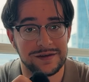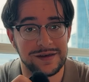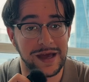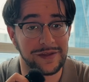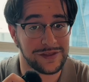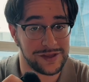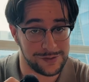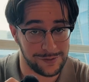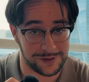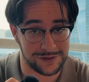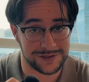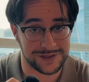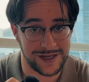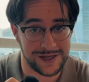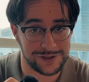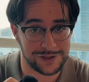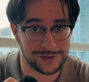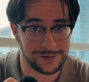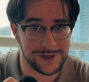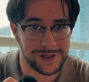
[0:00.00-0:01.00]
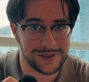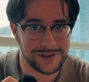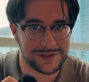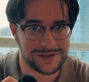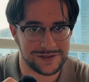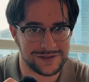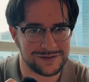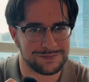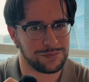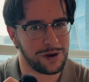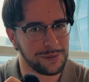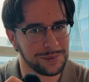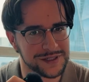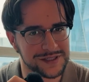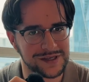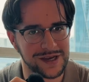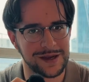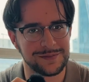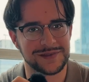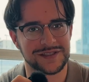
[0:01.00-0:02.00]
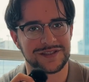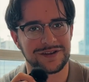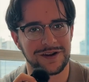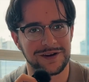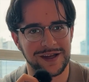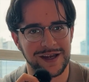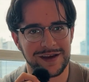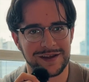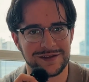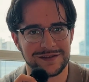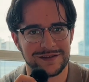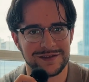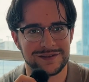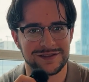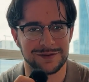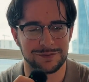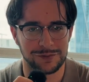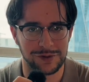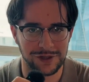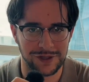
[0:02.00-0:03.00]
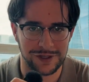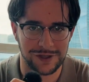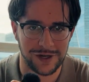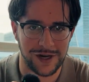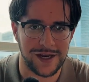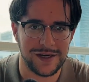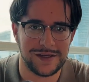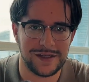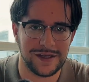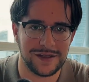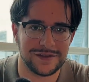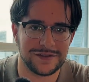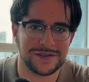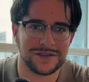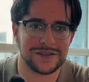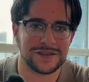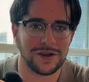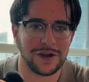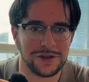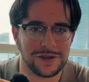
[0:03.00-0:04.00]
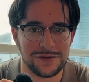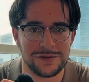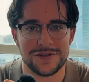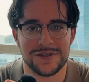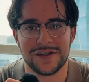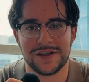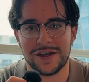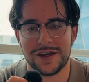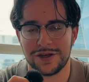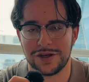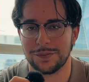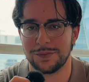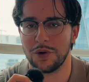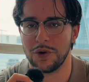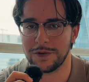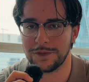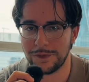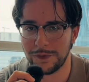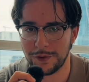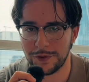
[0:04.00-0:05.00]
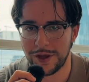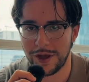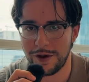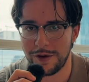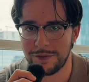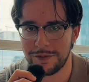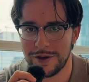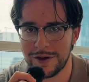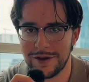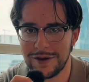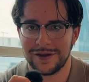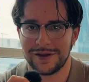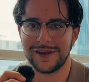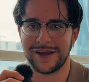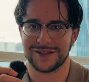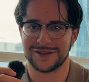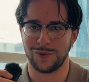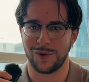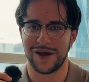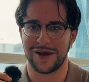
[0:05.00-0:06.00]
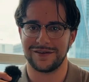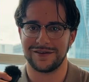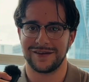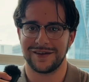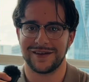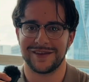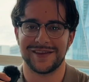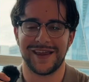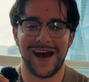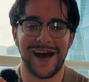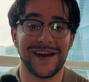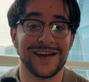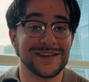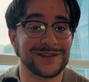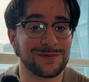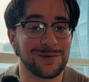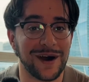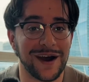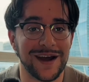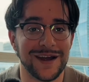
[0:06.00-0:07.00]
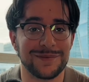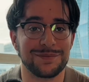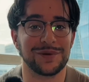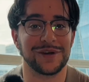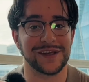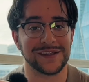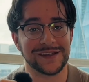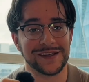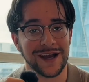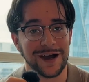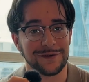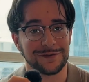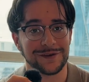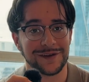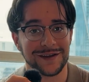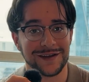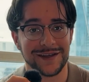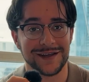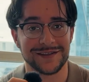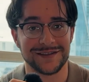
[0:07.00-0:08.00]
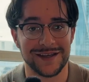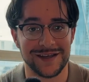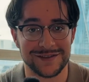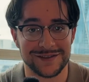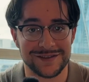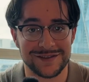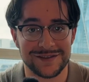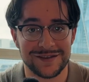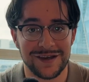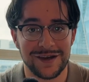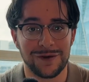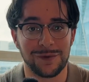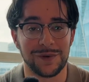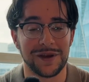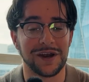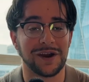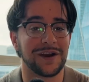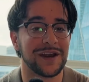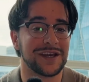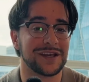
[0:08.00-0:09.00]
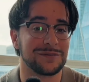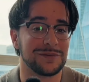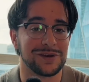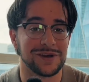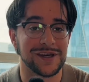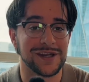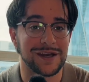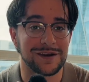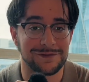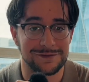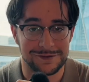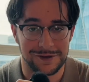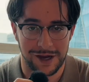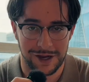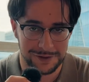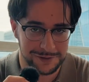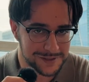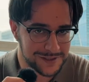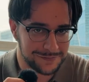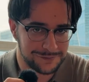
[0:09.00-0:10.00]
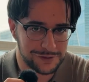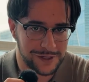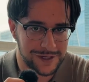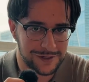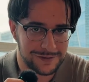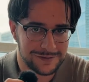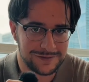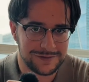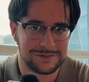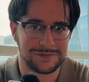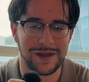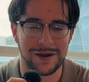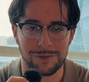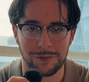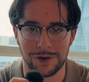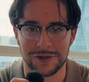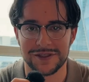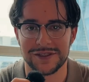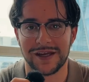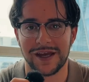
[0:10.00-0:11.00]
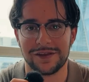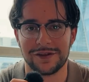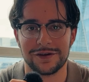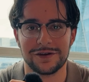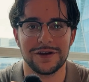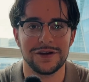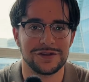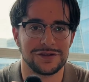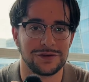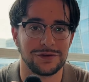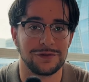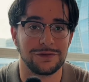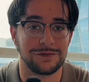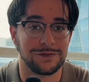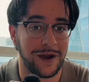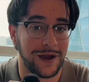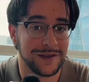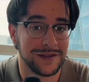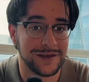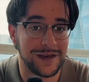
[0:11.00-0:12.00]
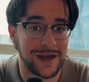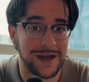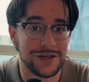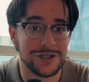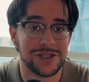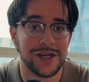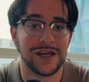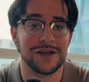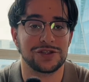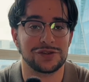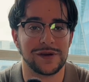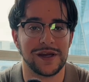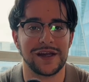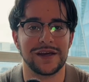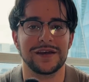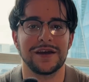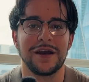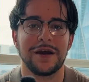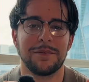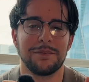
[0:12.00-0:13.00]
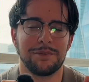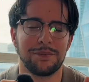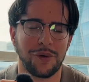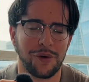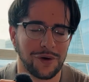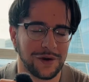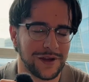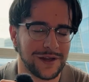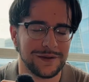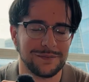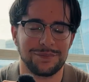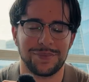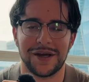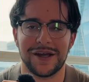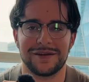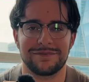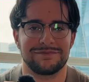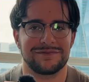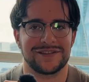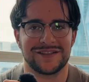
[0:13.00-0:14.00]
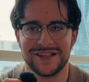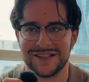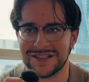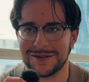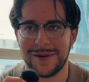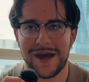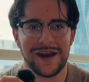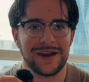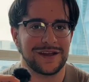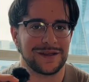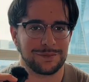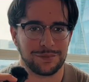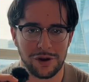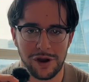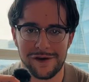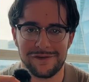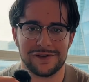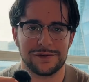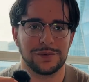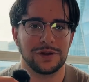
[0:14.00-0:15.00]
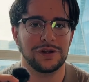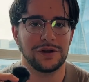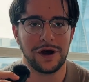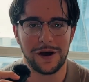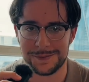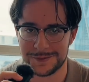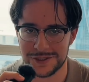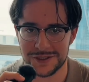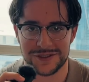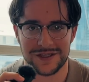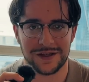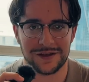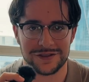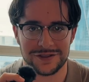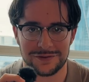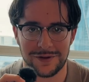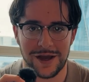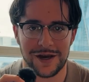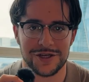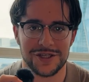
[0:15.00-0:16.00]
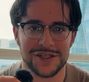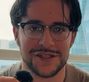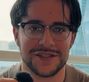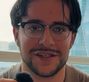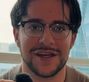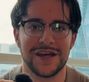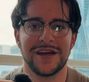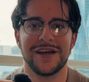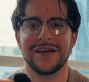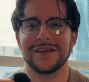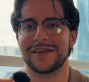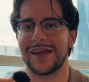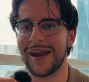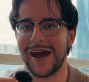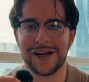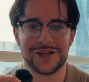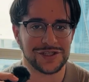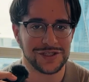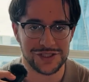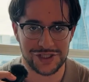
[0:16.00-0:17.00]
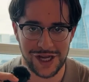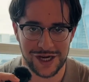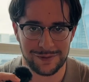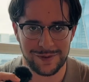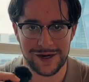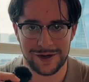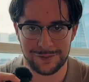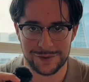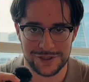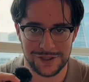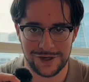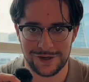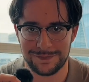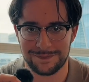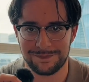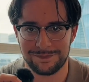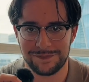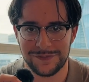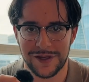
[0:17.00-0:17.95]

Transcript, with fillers: Now that you understand your Greeks, it's probably time to start getting some really good ideas to start using in your portfolio. Guess what? That is why Predicting Alpha exists. We are a community of hundreds of traders that work together to find an edge and trade boring but systematic and profitable option selling strategies that actually generate a return.